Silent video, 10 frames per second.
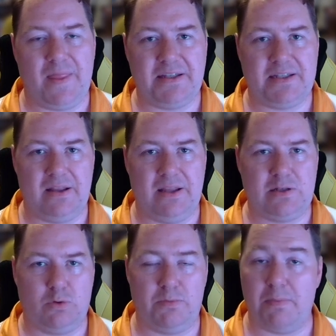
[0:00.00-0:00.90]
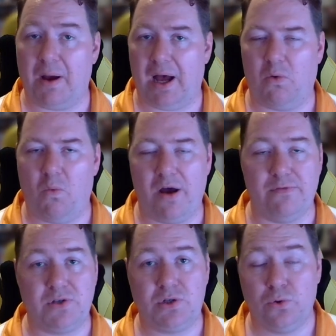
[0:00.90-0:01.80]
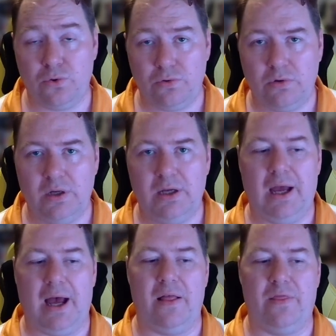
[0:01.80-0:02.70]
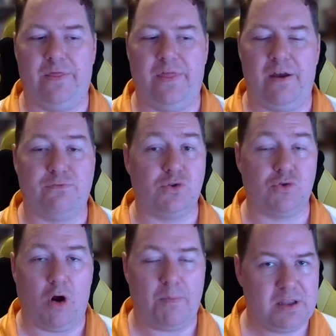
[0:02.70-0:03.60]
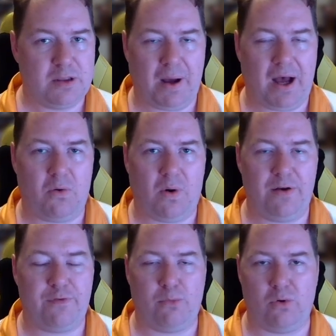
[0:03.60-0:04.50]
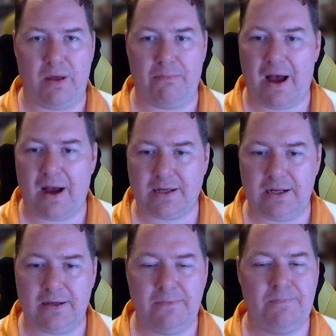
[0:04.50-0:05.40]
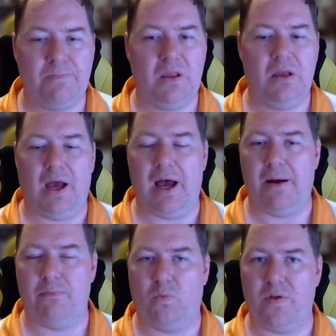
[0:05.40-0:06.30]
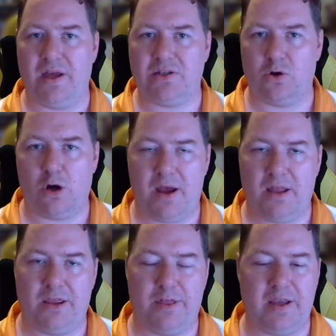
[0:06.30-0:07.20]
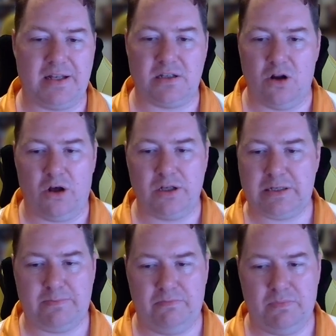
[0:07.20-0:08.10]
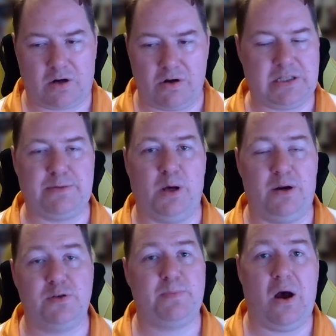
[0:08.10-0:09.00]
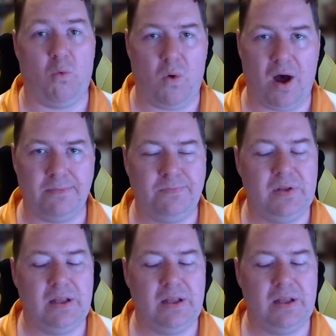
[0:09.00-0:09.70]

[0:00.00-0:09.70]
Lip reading: they said this would be Part 1 of 2. They've dropped the Part 1 from all their marketing. When they talk about the thing, it's not Across the Spider-Verse Part 1.